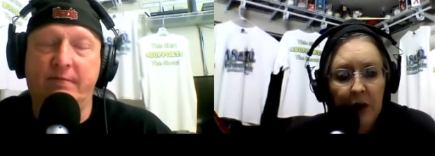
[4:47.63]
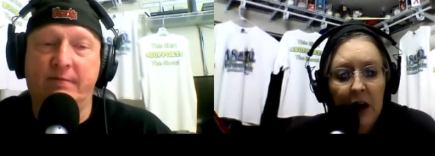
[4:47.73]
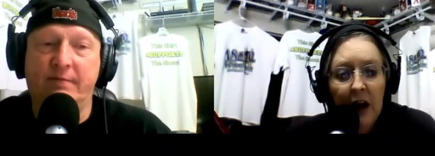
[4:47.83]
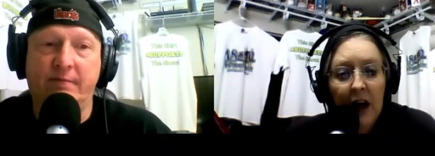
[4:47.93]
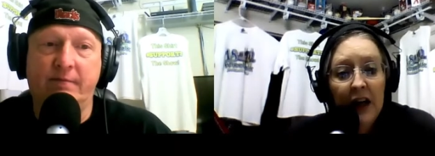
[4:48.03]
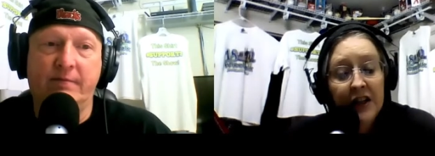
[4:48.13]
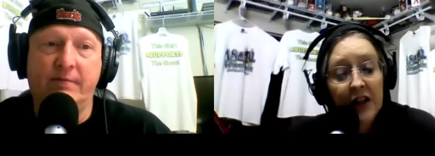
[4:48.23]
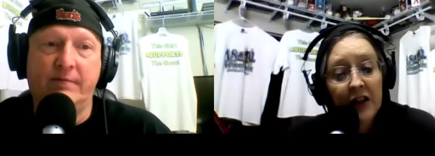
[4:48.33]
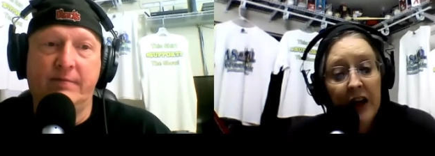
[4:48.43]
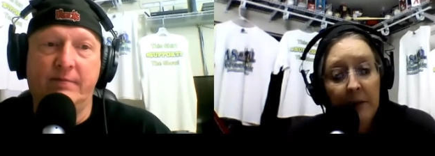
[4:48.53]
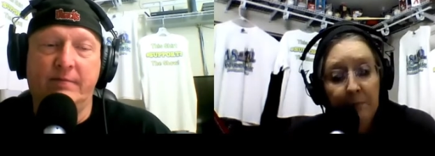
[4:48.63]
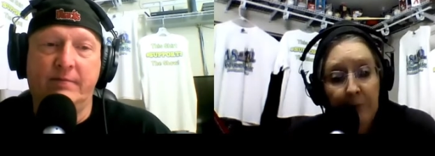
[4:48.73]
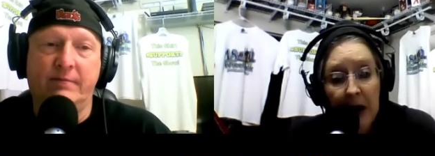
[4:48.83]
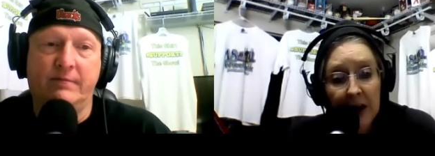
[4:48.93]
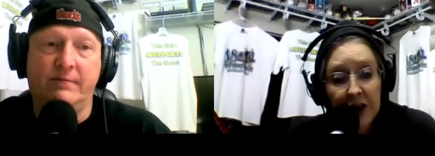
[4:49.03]
Speaker 1: until they
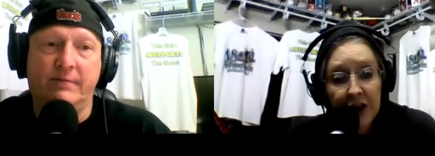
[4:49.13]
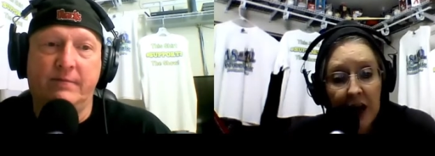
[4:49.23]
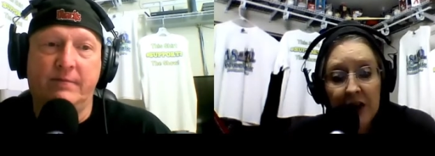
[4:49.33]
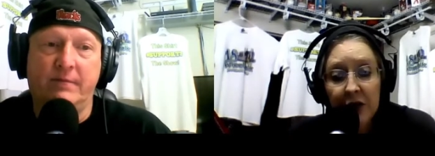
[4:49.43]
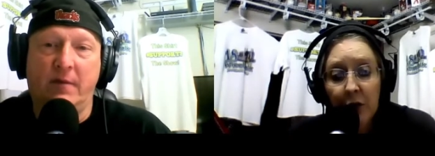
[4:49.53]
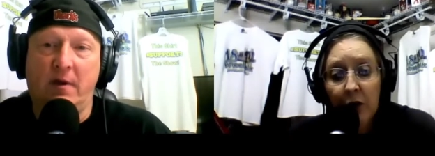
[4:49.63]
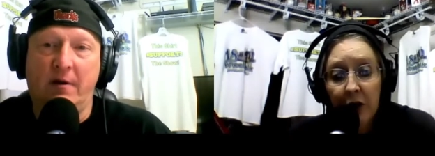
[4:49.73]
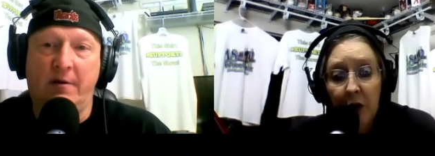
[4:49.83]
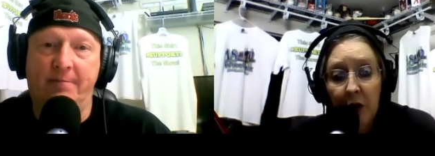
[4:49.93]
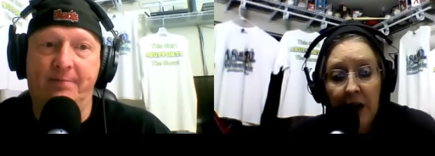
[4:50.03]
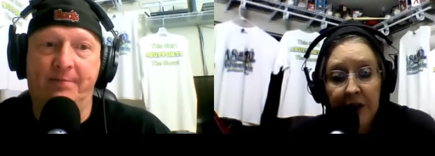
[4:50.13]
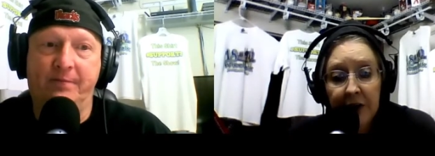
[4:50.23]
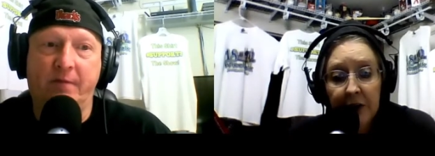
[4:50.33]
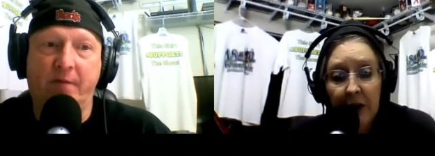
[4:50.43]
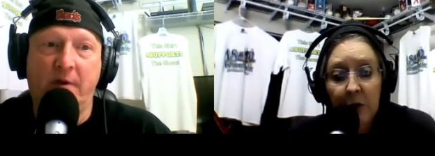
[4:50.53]
apologize or go
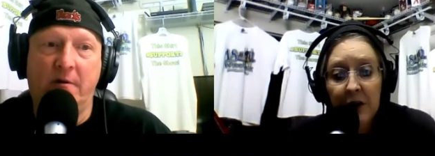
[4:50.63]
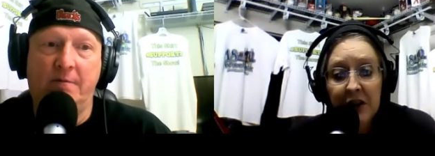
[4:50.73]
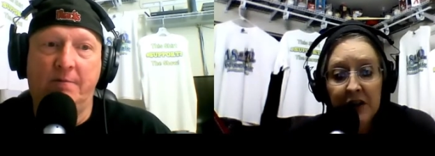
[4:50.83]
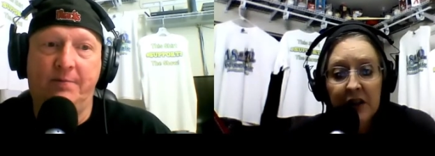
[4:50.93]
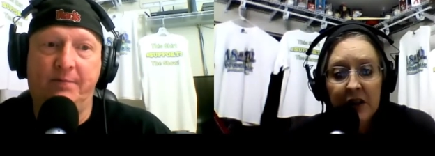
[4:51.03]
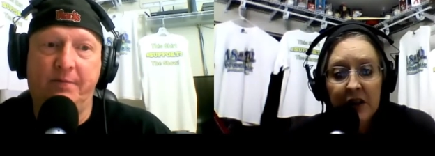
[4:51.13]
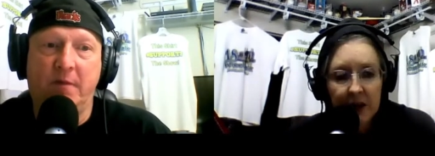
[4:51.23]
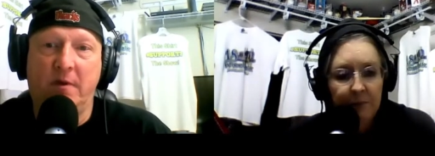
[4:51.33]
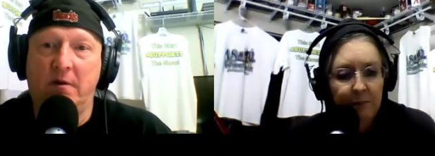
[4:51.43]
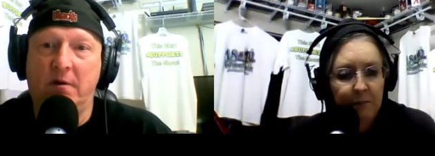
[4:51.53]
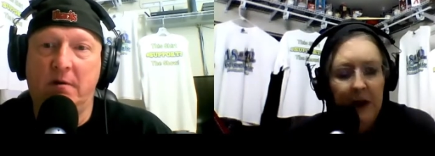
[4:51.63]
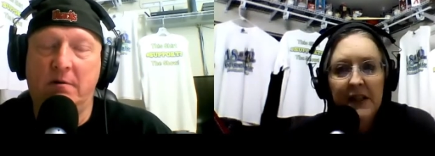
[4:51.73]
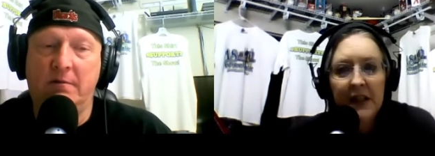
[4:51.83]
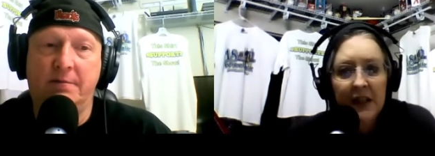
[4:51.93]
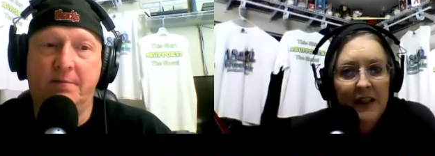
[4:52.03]
underground, which is to
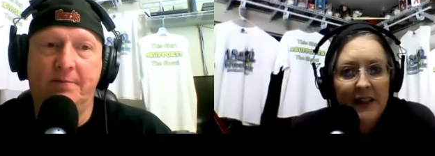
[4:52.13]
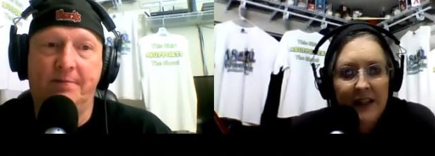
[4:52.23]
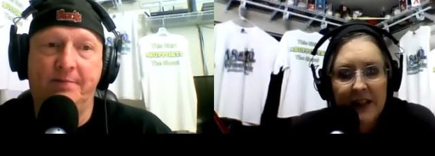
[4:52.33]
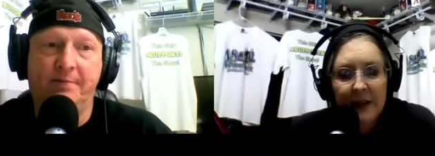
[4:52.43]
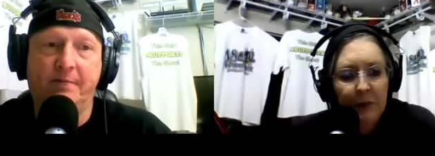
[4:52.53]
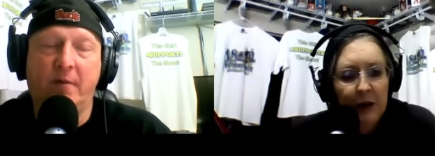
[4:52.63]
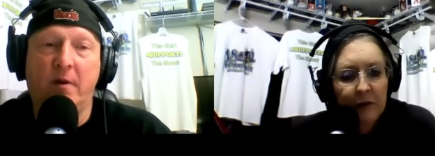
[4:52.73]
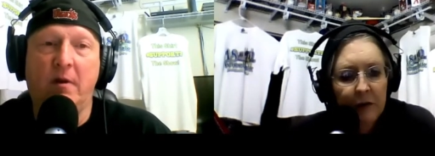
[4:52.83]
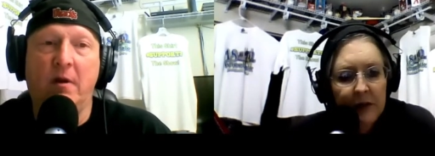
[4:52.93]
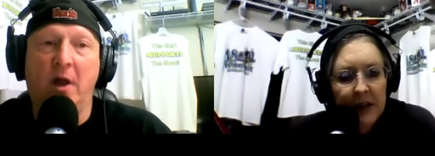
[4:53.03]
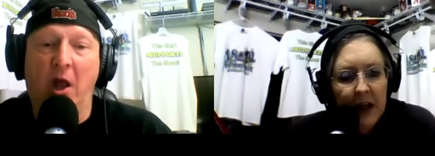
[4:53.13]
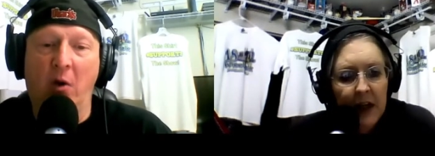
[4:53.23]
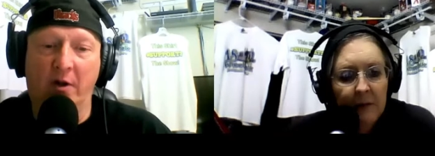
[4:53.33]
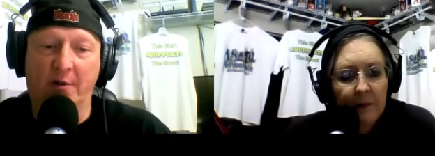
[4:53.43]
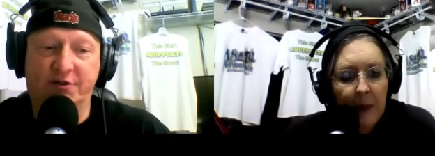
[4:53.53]
basically disappear from sight.
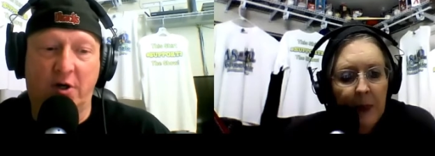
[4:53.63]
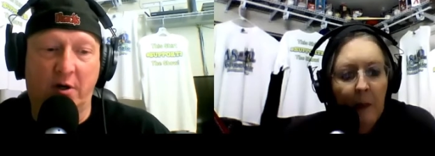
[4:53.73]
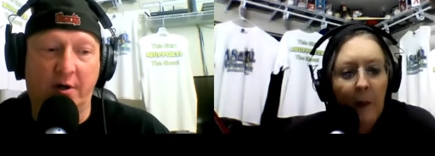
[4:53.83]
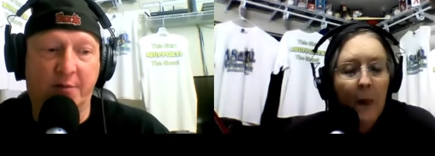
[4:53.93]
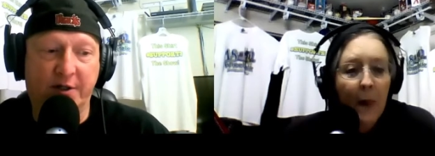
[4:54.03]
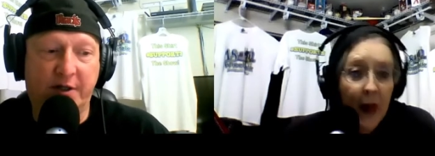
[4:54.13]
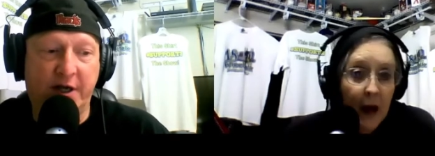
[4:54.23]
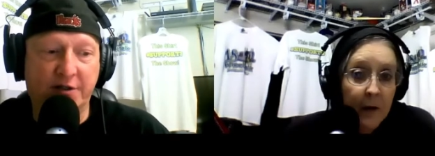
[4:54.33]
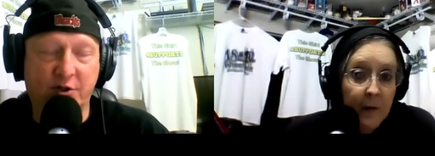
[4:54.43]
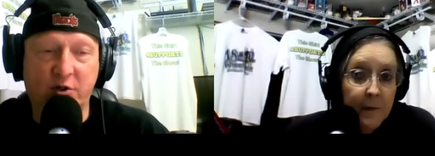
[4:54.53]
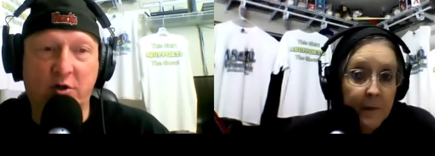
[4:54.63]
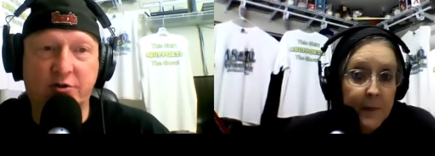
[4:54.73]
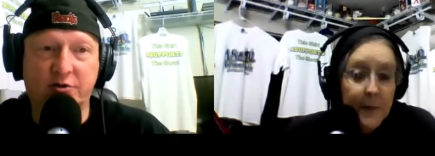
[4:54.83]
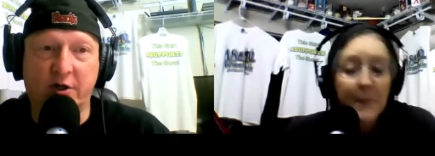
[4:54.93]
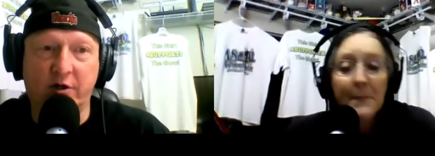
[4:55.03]
Speaker 2: Well, I'm sorry, but cancel
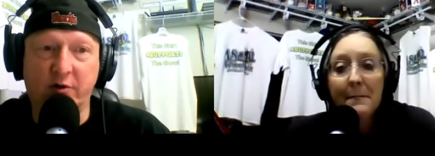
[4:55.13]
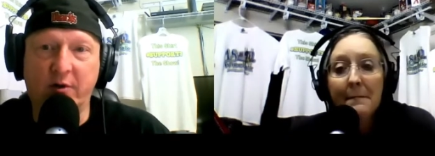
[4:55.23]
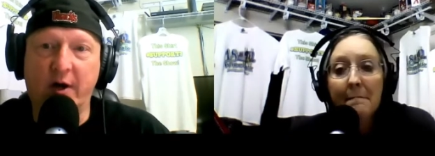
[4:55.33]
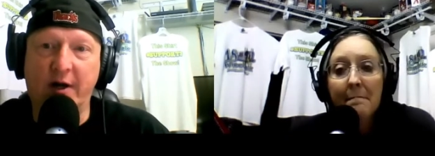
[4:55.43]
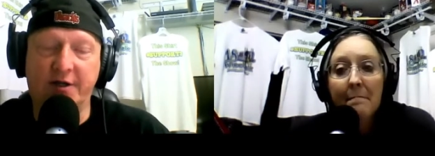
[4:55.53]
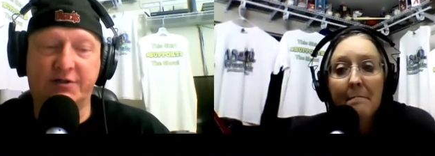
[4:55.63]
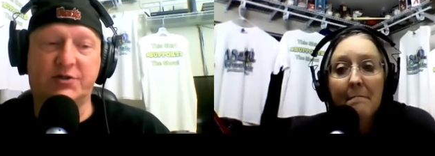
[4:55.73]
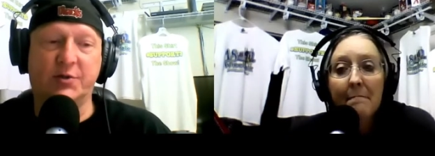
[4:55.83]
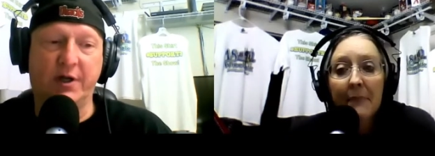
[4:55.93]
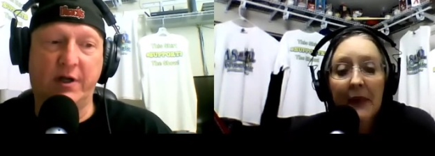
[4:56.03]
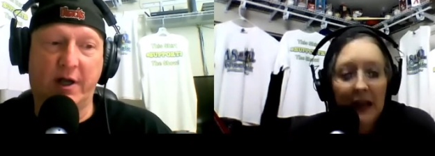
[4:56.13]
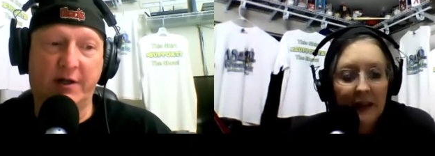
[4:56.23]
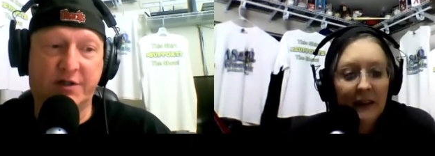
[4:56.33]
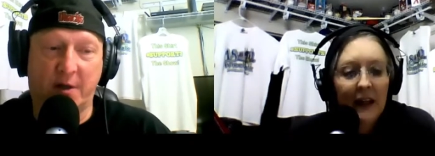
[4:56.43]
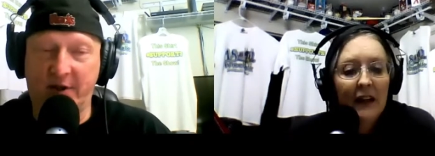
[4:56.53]
culture is trying to rewrite history,
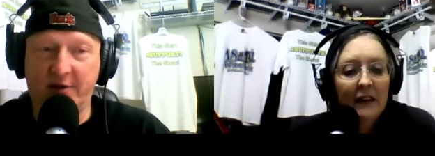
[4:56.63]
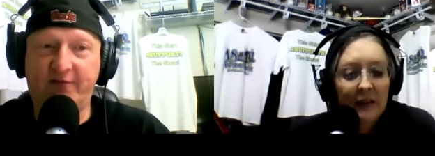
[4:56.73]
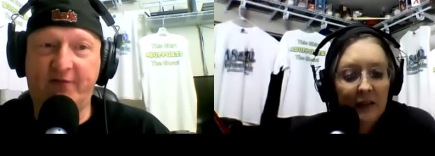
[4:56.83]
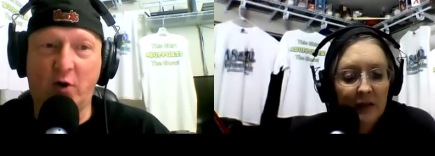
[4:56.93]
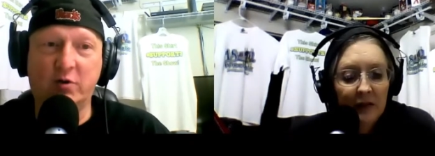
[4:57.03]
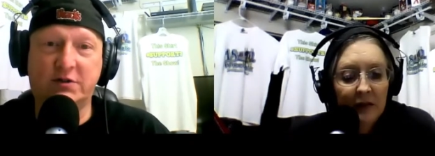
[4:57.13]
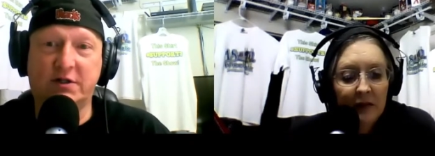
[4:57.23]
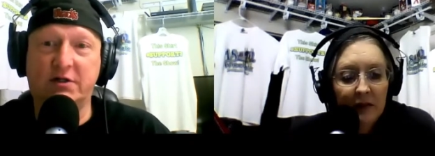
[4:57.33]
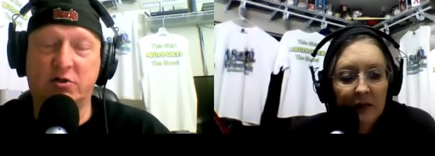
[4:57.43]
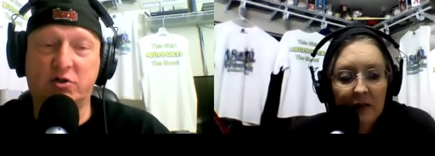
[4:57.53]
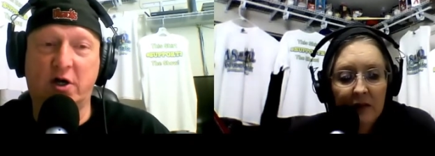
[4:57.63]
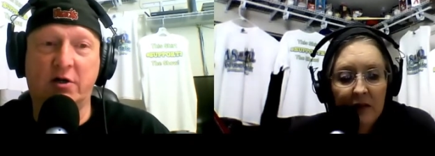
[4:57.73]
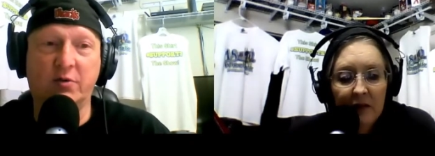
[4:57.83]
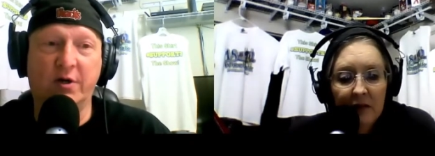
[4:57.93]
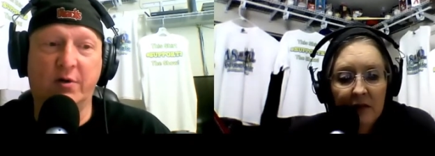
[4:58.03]
and some of the folks that they're
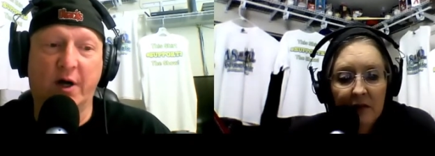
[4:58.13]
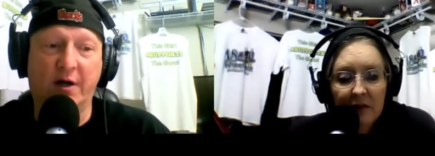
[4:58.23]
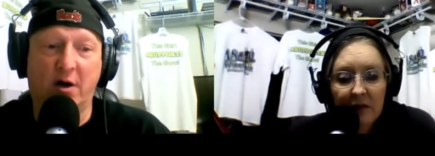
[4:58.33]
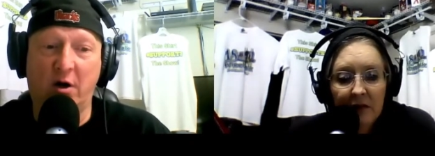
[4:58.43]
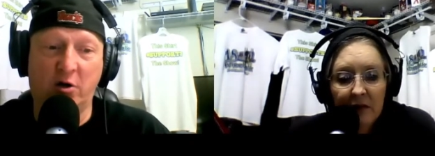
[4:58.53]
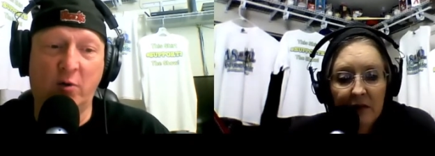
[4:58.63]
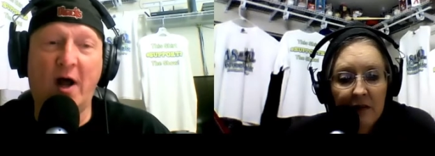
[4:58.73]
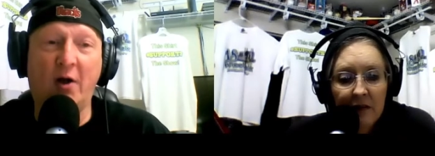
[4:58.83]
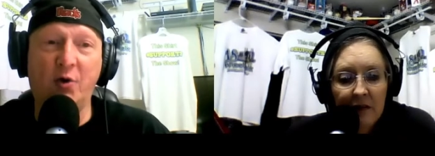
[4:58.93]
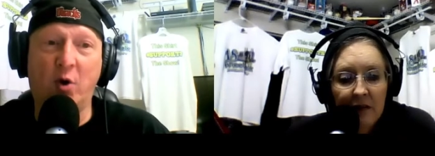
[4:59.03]
trying to rewrite aren't around to